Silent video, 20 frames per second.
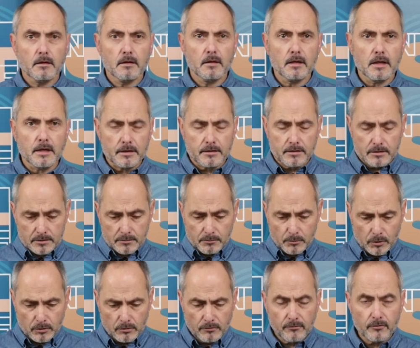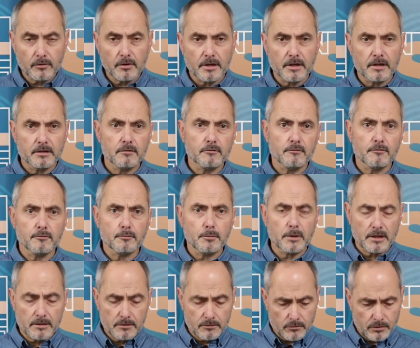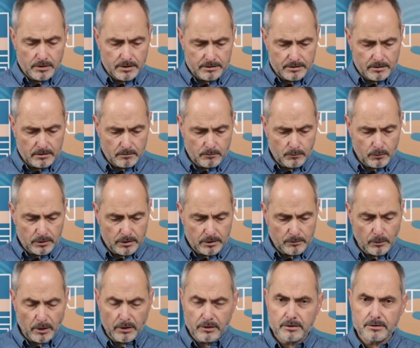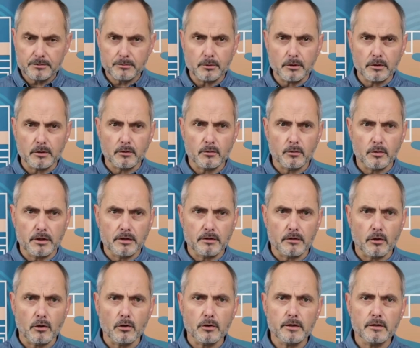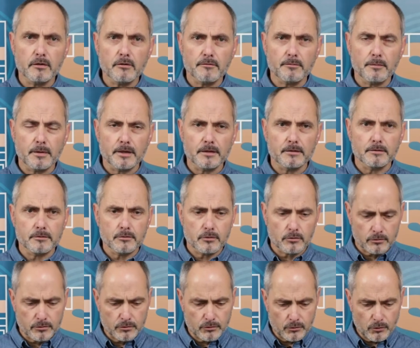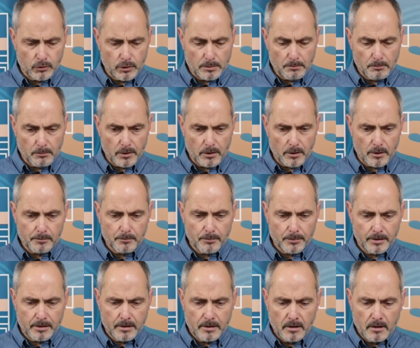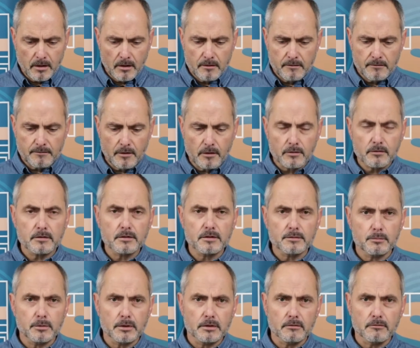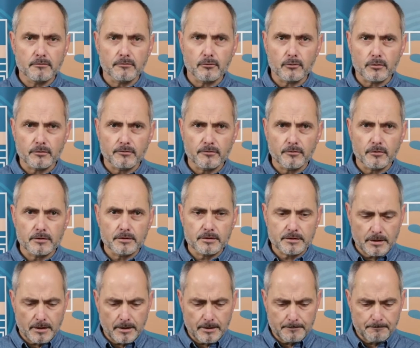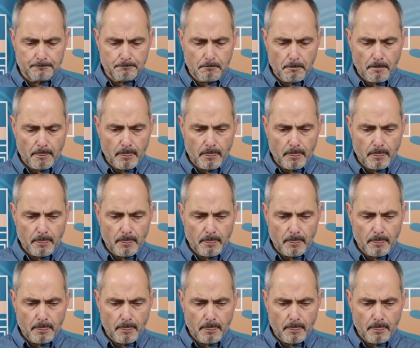Like this beautiful lane of plane trees in Pietermaritzburg, where a colleague of mine, Dr. Trudy Paap, found this beetle for the first time